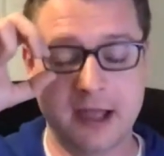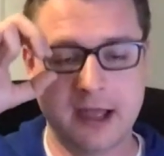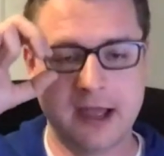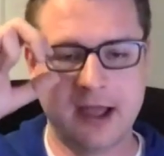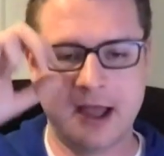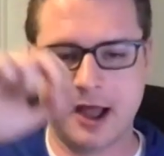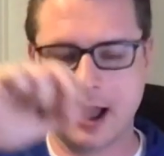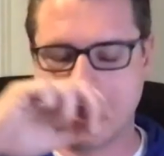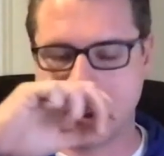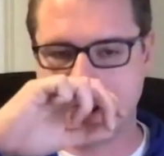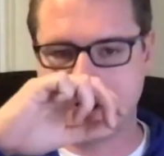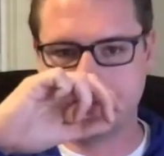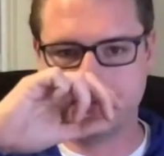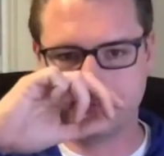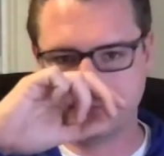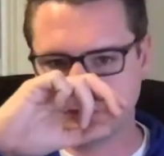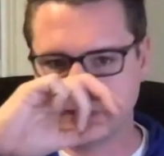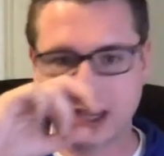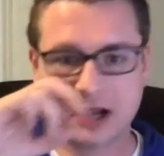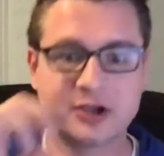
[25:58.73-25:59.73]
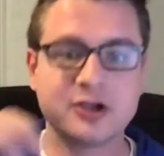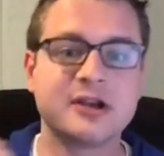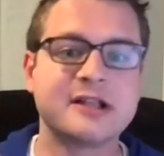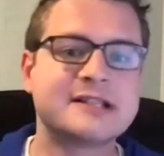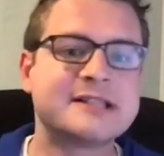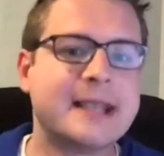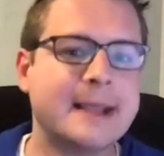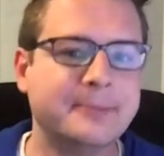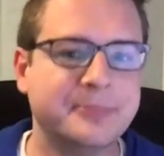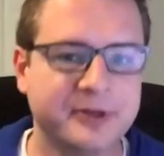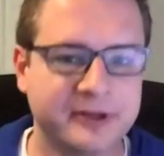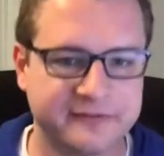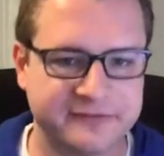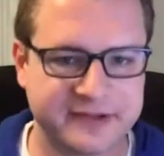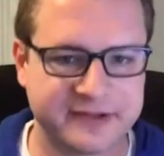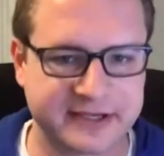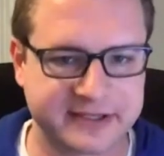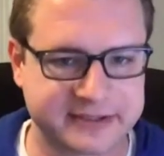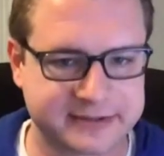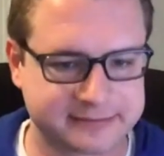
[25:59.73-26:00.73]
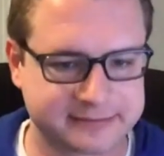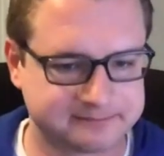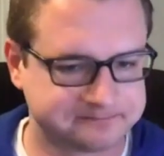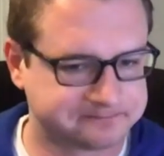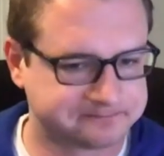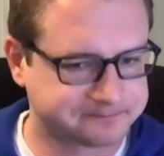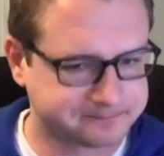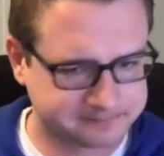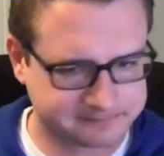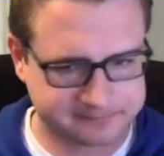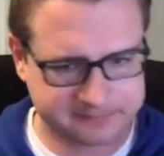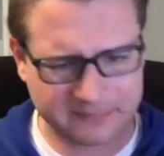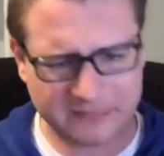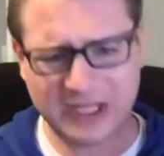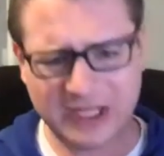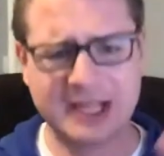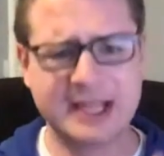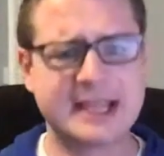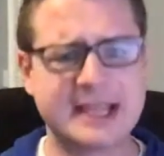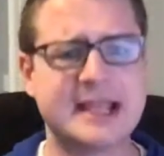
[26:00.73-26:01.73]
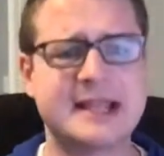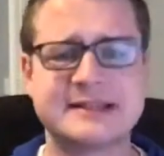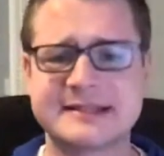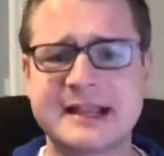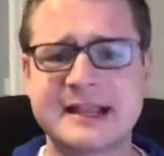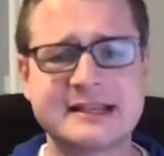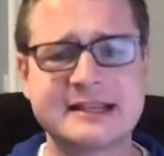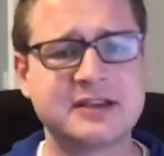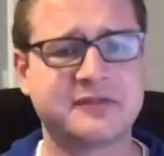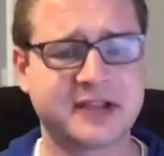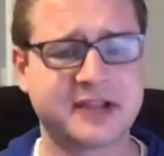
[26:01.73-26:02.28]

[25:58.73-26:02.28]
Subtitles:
A good example of this, again, scientific